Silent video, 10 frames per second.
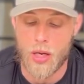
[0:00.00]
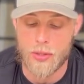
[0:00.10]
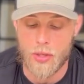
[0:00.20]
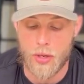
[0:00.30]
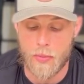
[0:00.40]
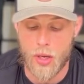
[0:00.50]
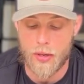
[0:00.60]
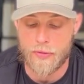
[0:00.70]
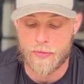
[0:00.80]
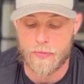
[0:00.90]
during
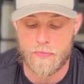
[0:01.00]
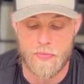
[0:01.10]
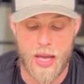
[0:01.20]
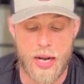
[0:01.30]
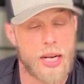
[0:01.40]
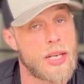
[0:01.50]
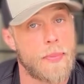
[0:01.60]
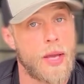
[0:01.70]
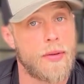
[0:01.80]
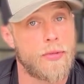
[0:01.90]
Murph that I didn't
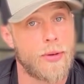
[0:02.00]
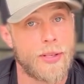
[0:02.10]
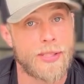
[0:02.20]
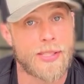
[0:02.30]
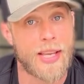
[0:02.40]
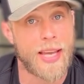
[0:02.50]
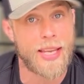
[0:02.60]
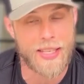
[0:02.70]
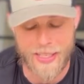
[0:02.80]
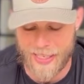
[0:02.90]
get paid for to
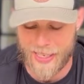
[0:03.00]
say,